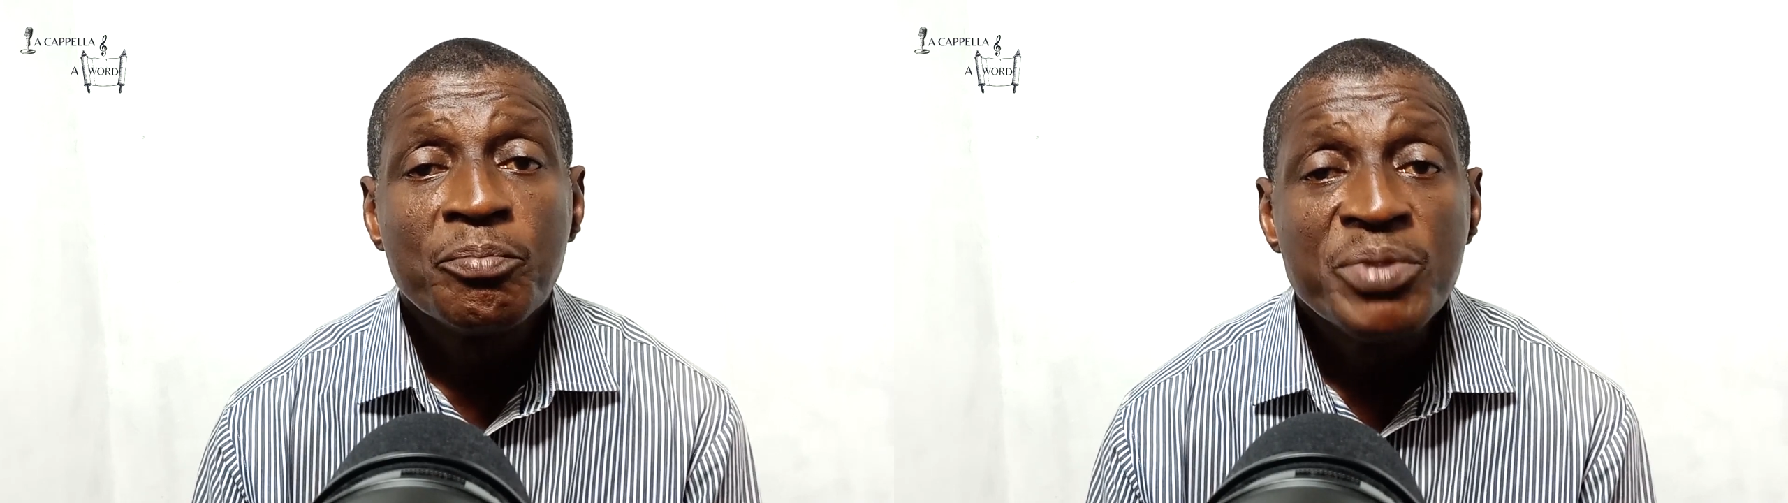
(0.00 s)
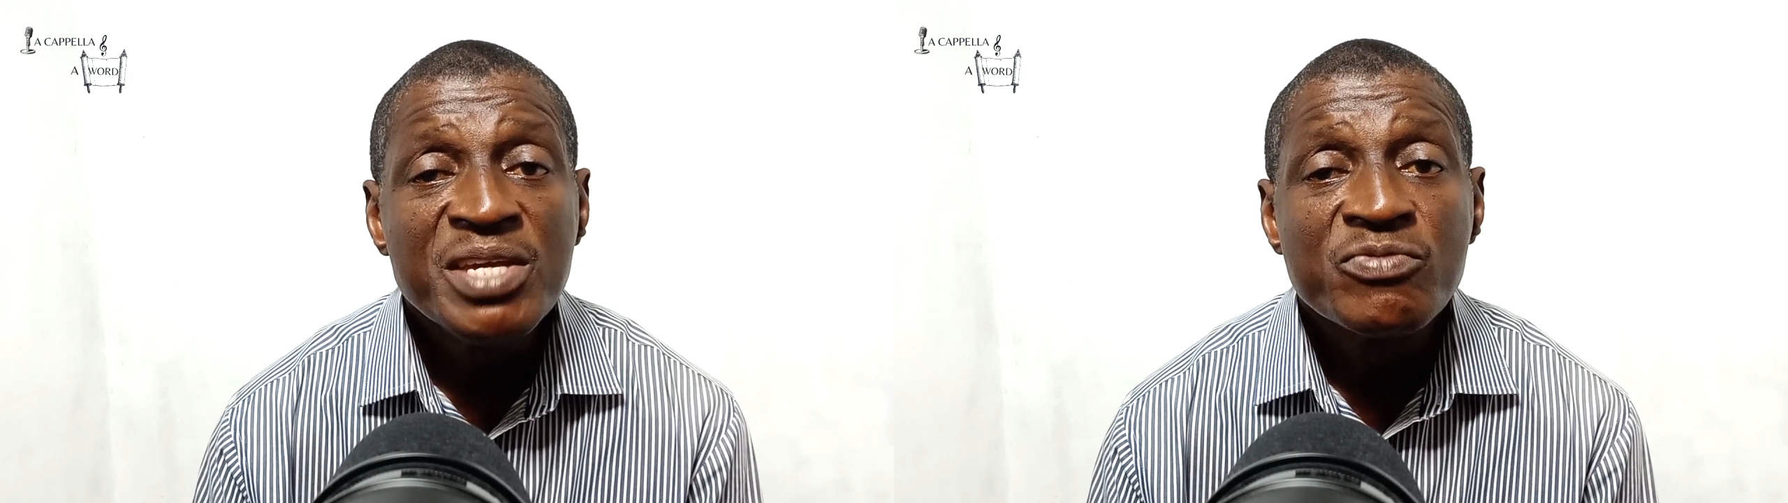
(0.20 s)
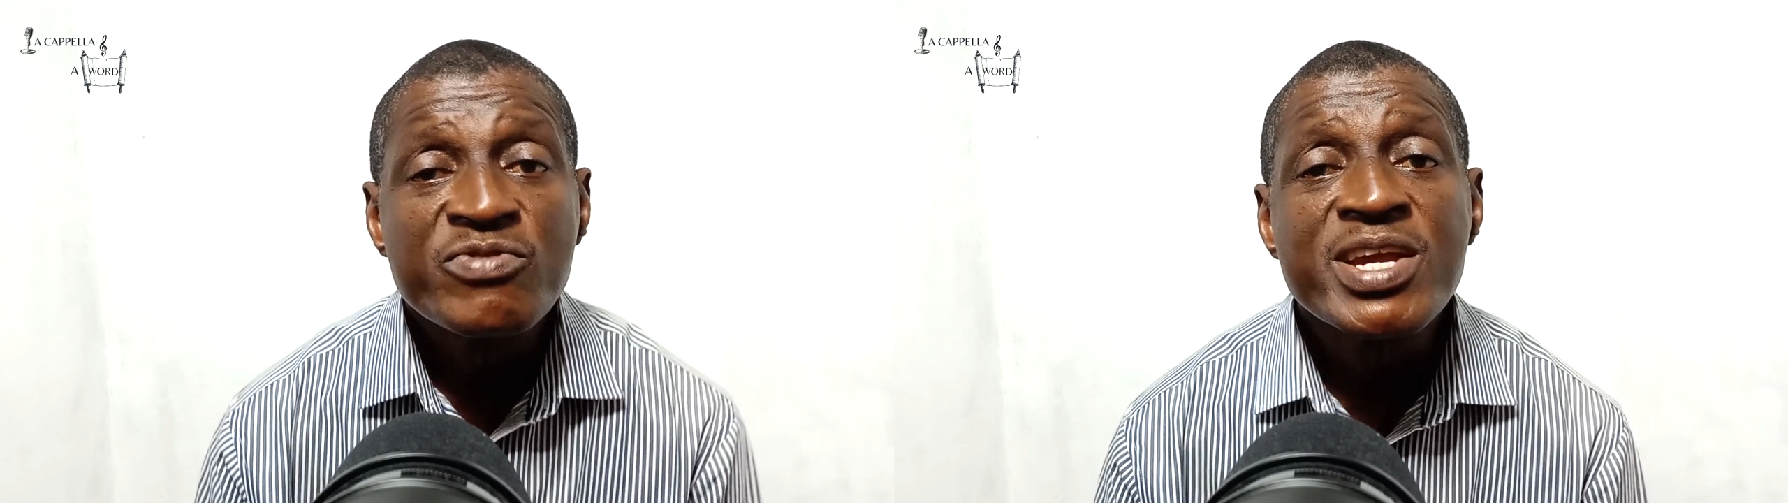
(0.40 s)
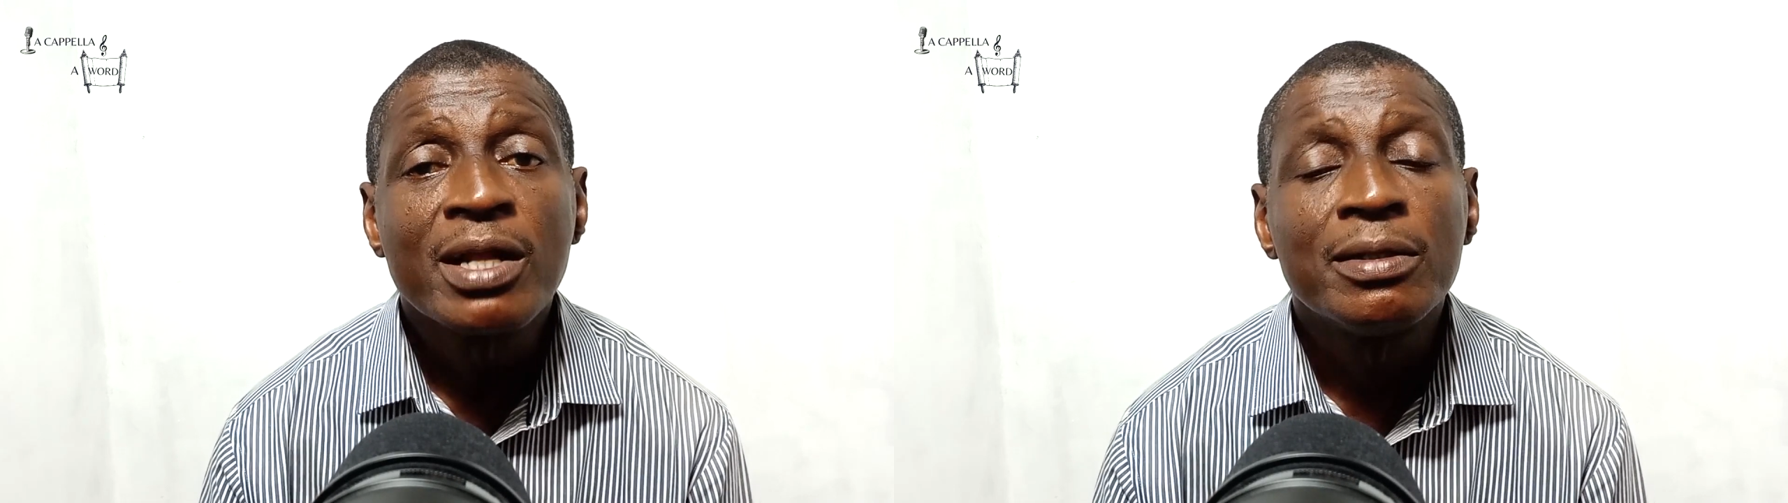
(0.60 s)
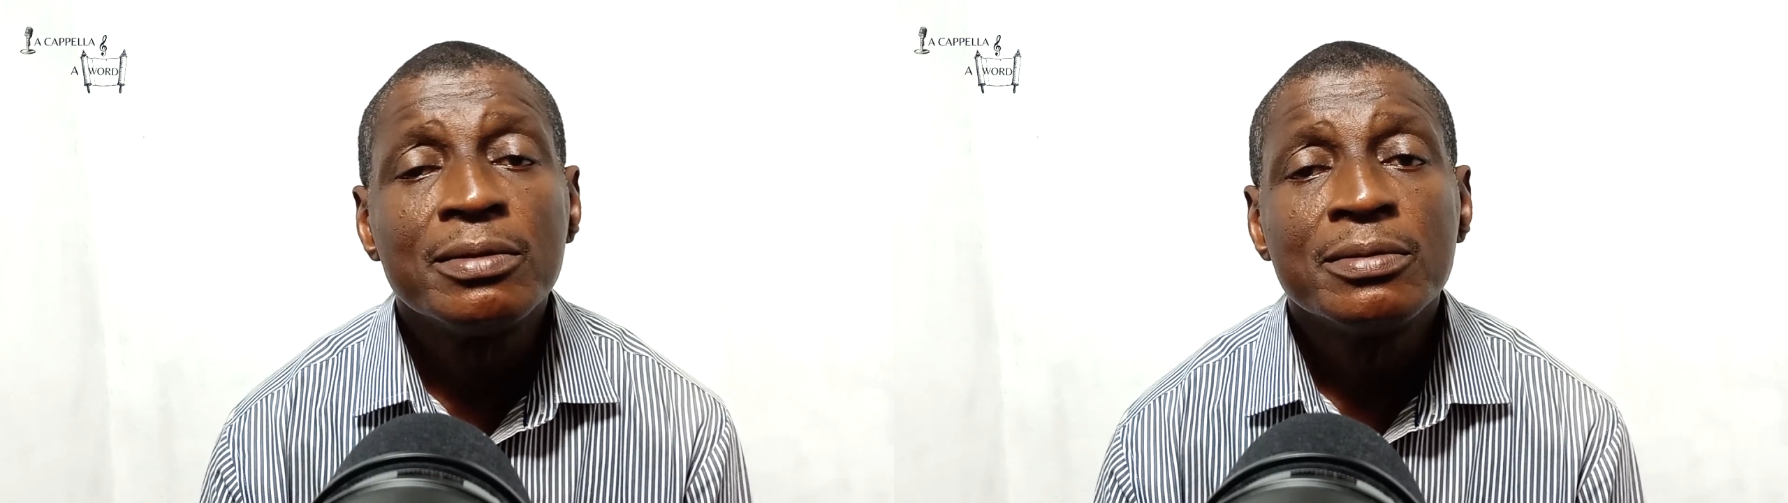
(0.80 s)
be
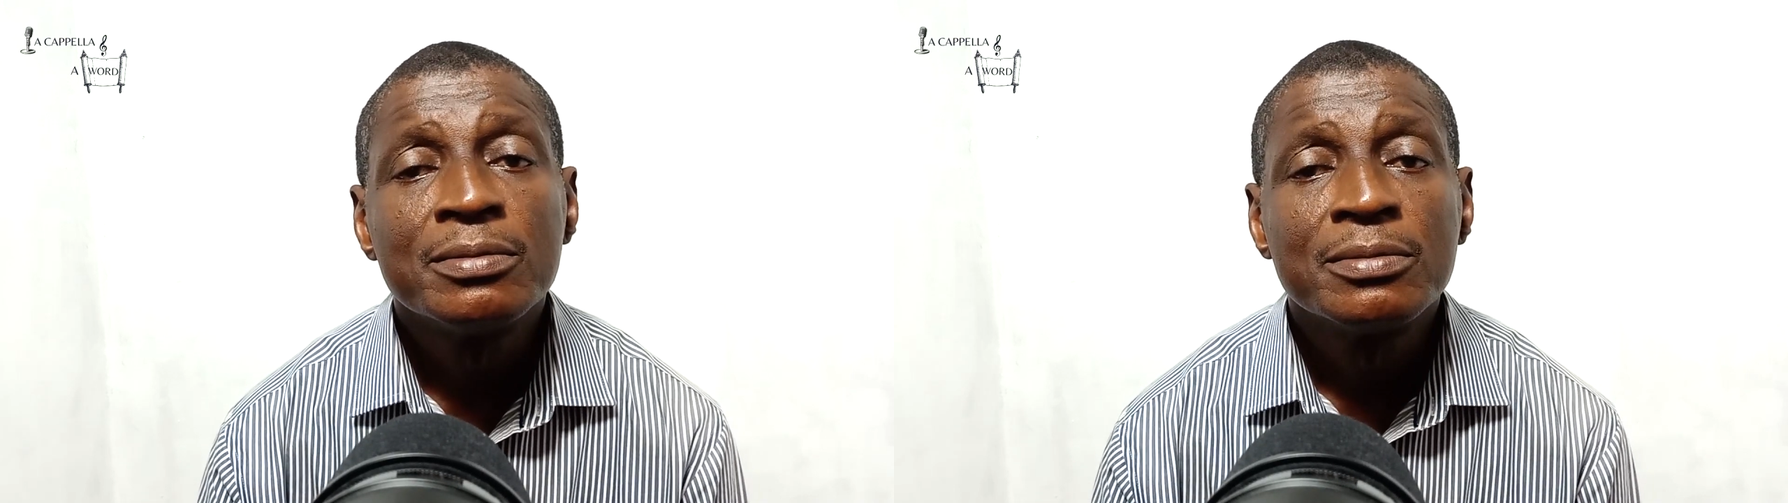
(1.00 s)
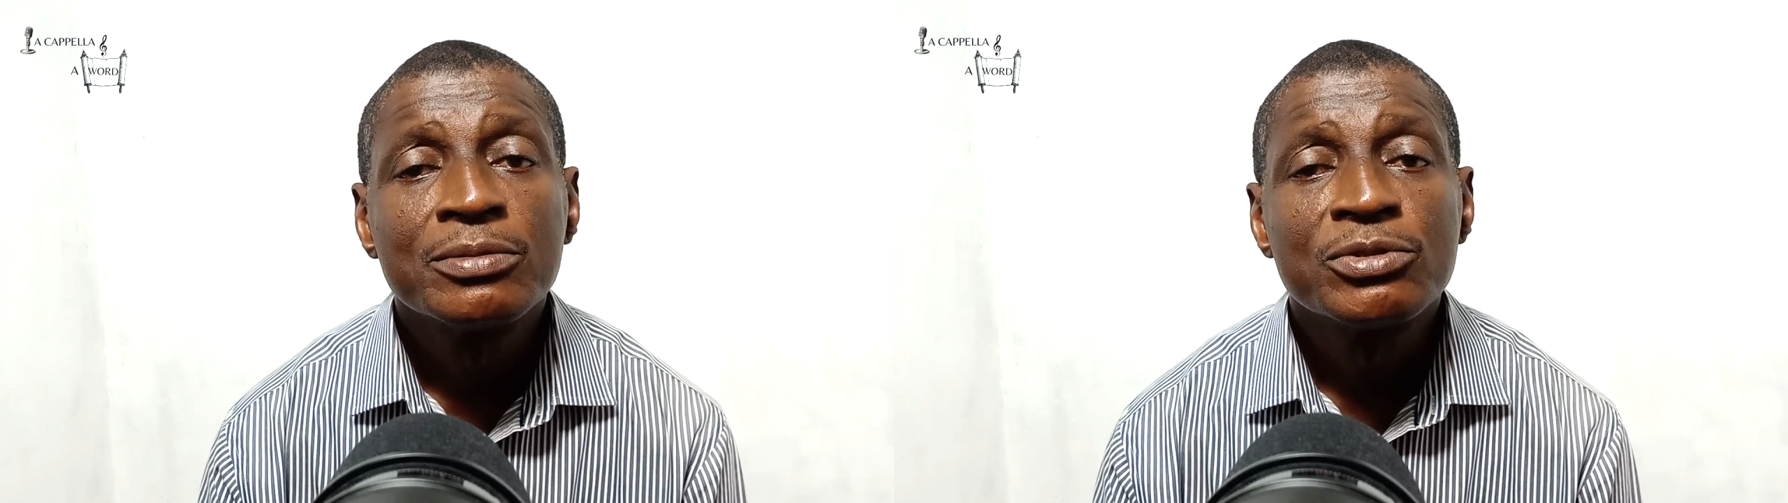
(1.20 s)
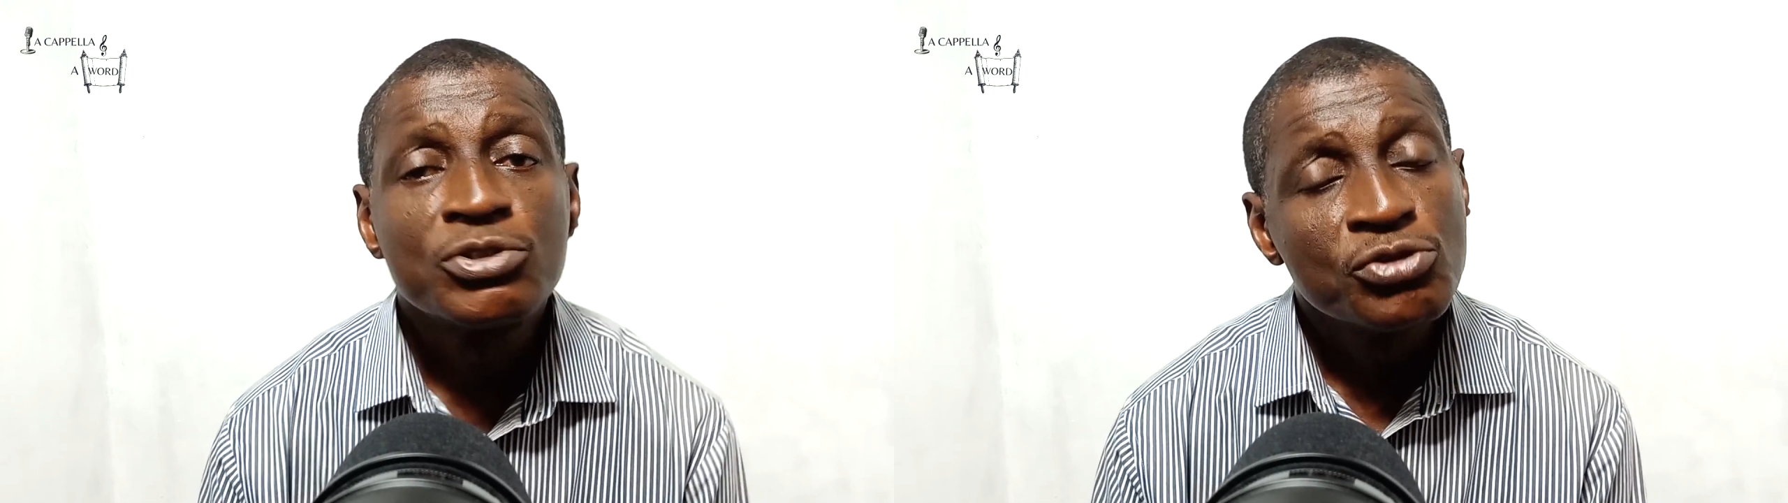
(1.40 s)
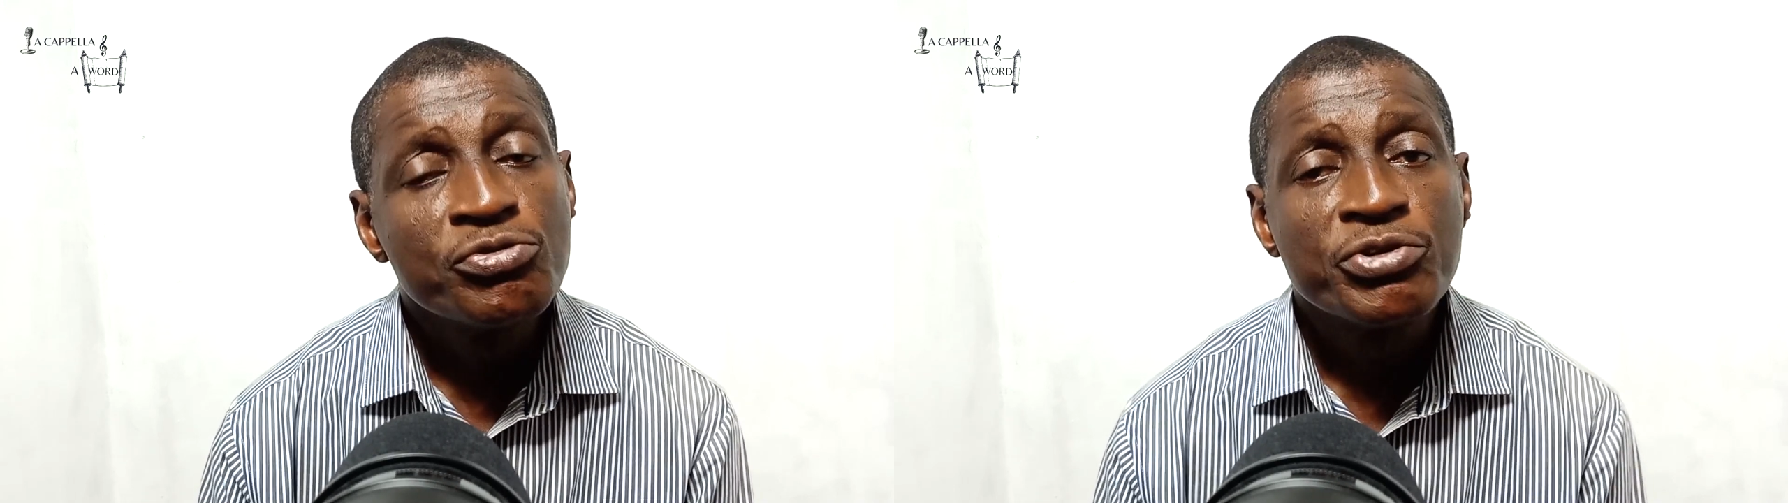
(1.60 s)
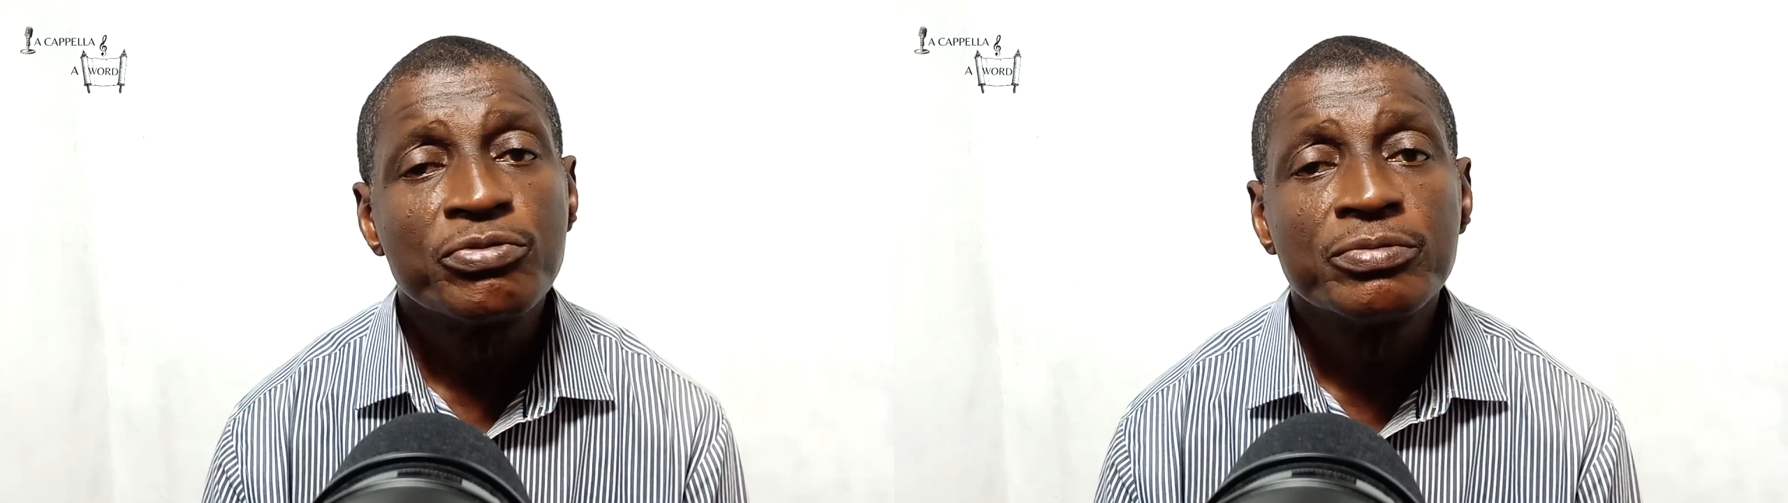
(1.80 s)
real to
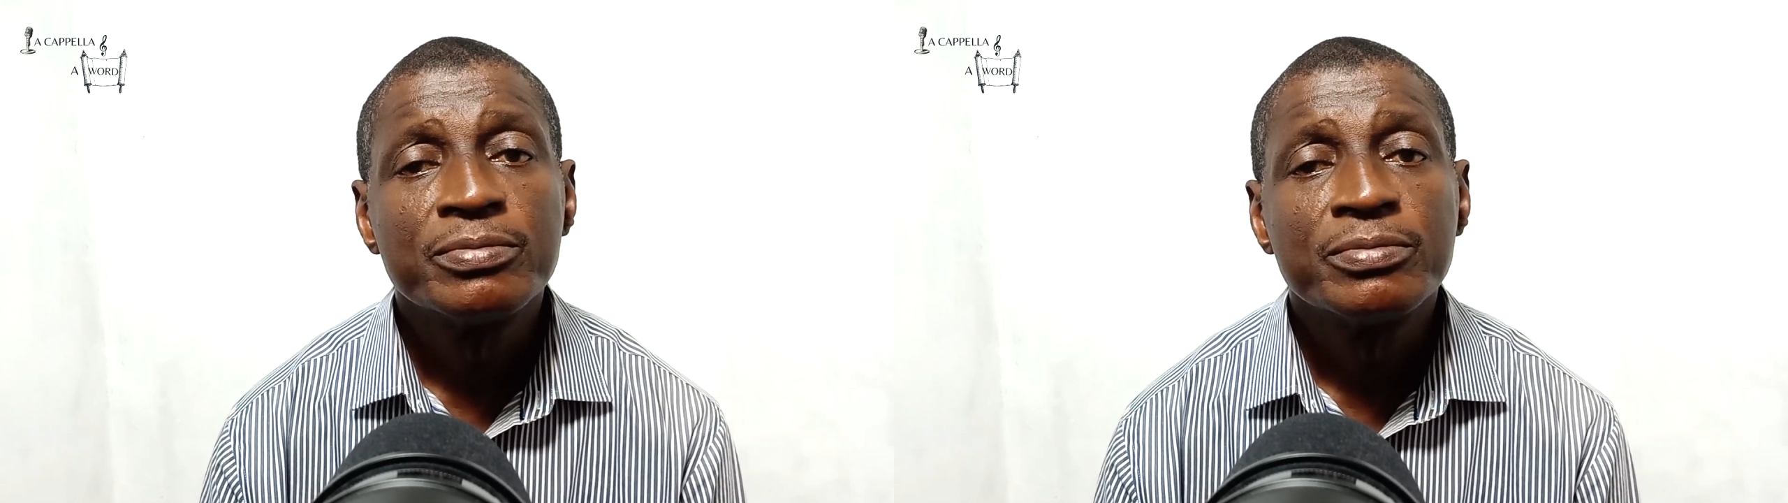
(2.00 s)
you.